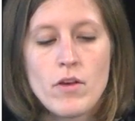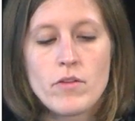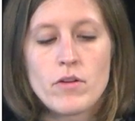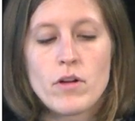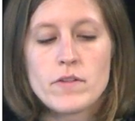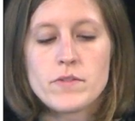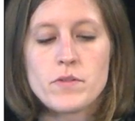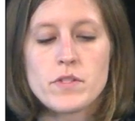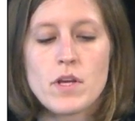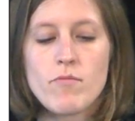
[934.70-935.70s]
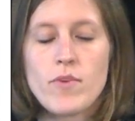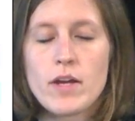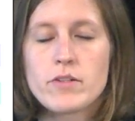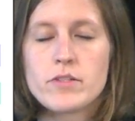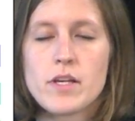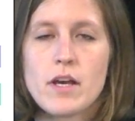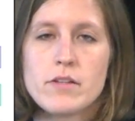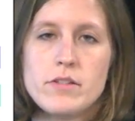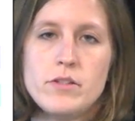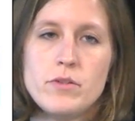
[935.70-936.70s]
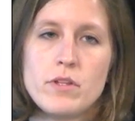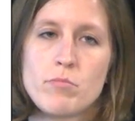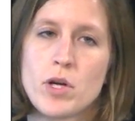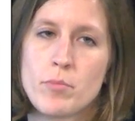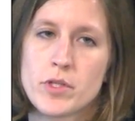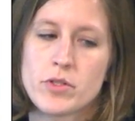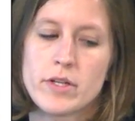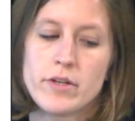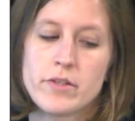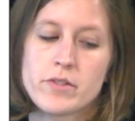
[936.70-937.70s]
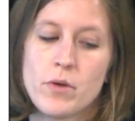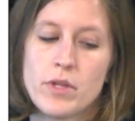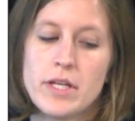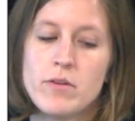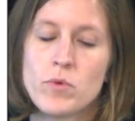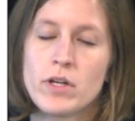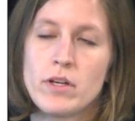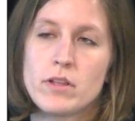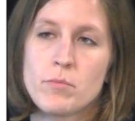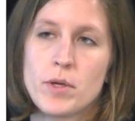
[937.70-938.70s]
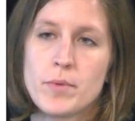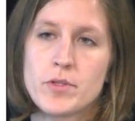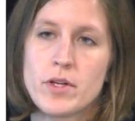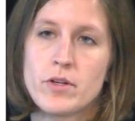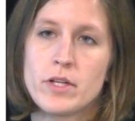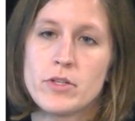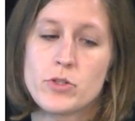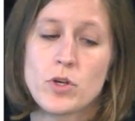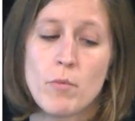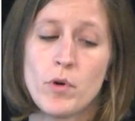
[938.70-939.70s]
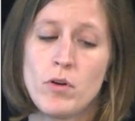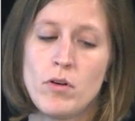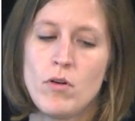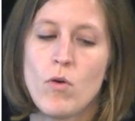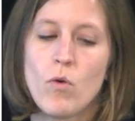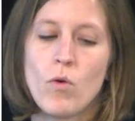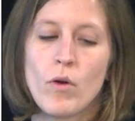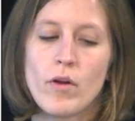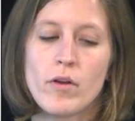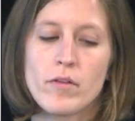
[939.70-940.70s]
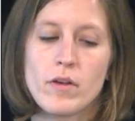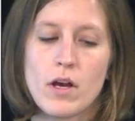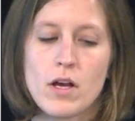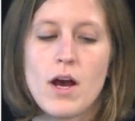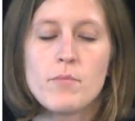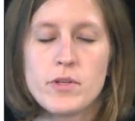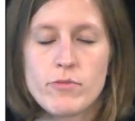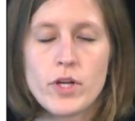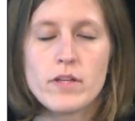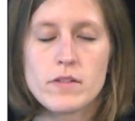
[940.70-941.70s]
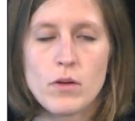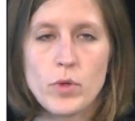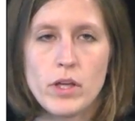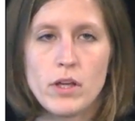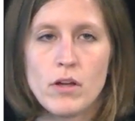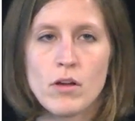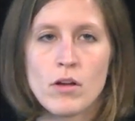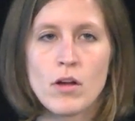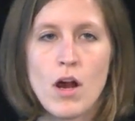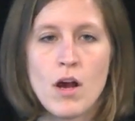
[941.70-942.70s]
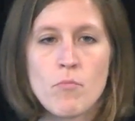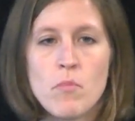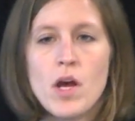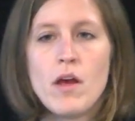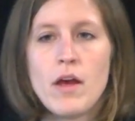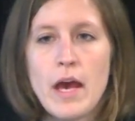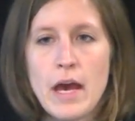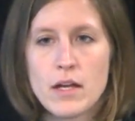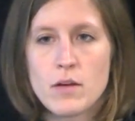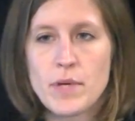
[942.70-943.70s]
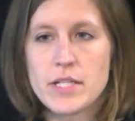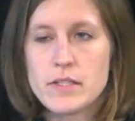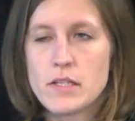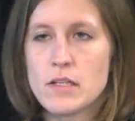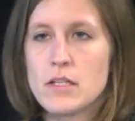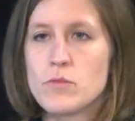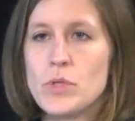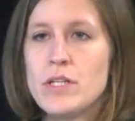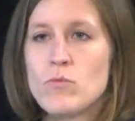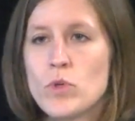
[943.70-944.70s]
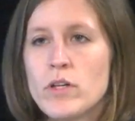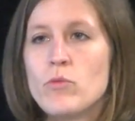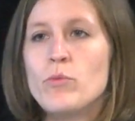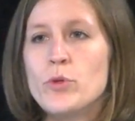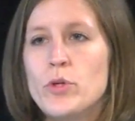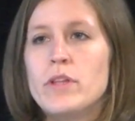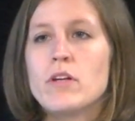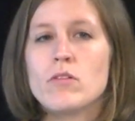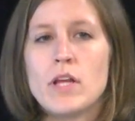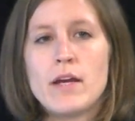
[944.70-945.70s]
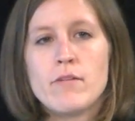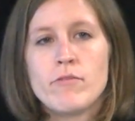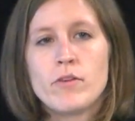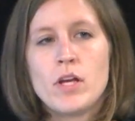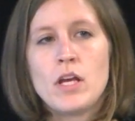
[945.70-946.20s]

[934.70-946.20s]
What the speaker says: There are also some factors that had to do with the perpetrator, so they didn't want to get the perpetrator in trouble, or a common phrase that we hear at MIT is we didn't want to ruin their life.